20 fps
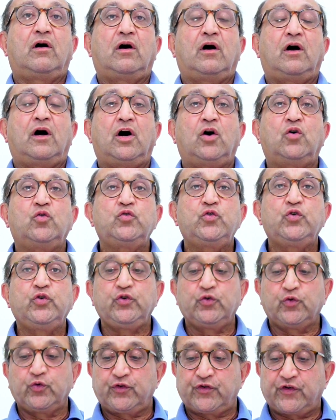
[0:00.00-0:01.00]
how do
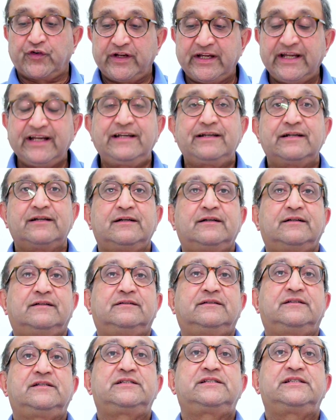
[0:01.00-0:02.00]
you treat
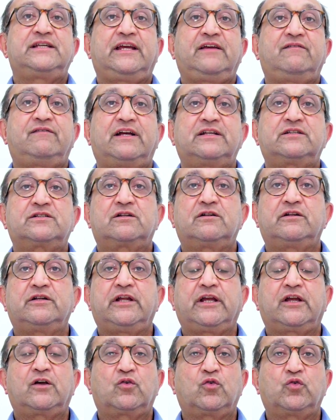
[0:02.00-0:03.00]
this avascular
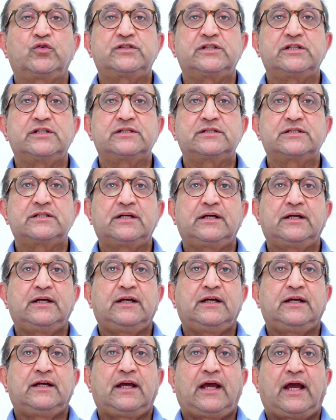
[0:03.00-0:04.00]
necrosis,
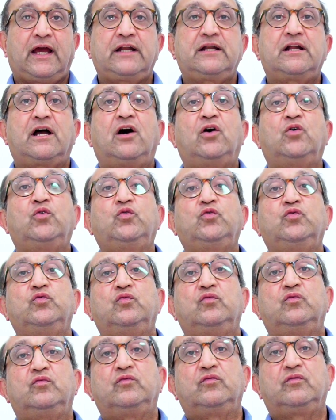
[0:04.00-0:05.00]
and
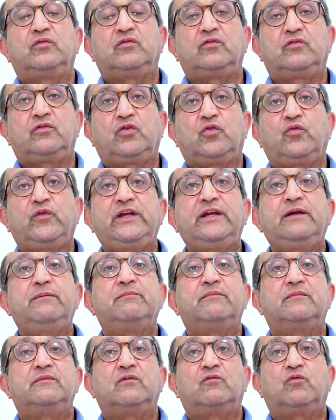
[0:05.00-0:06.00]

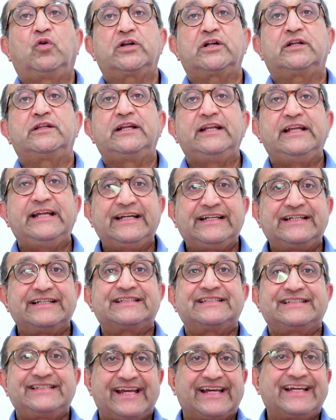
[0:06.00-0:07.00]
what are the
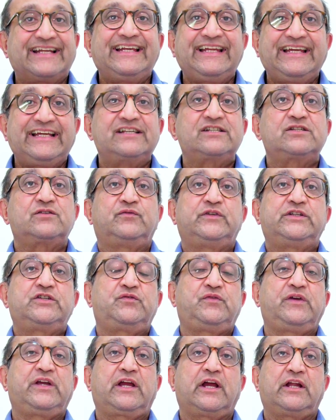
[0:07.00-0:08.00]
latest techniques
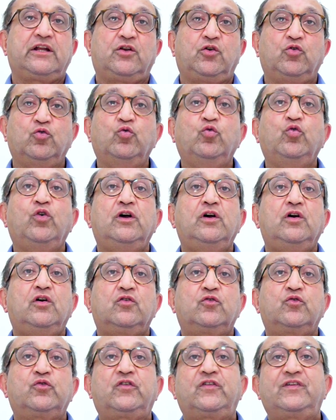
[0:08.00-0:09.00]
which we can do
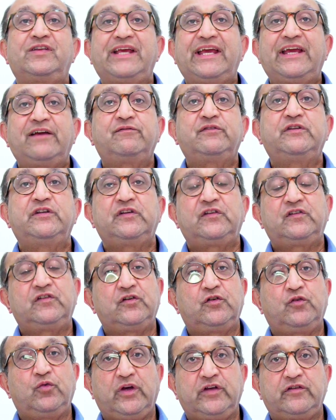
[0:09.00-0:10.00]
to save this
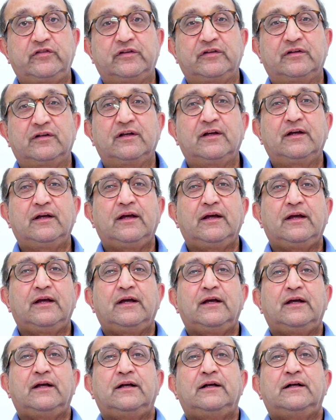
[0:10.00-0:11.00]
situation?
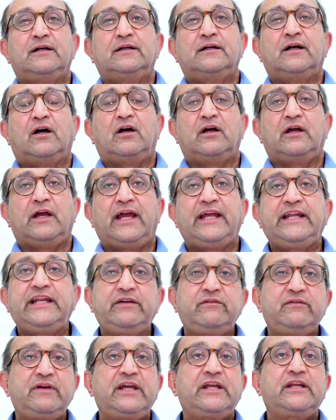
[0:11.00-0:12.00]

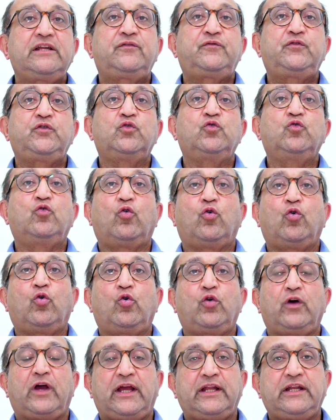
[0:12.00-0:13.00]
Anywhere, if you
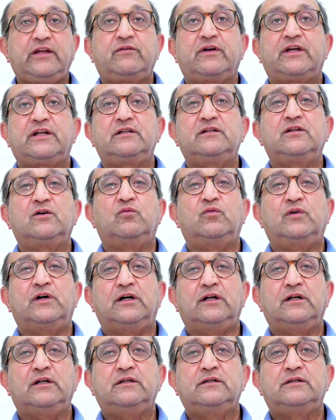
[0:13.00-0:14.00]
go anywhere in the
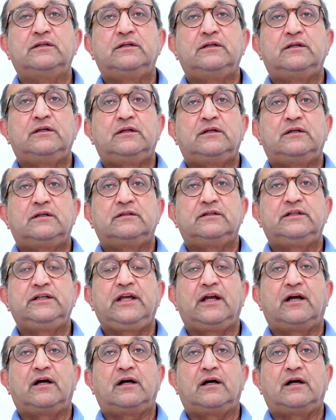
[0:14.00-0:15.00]
world, the